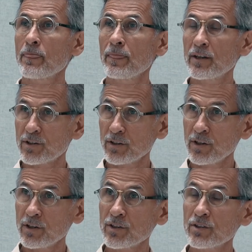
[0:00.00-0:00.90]
This
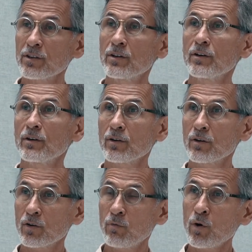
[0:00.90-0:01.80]
is
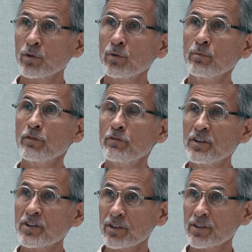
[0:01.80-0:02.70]
quantum
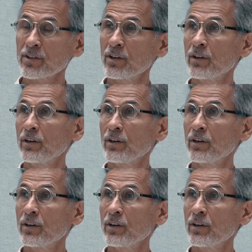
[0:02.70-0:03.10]
physics.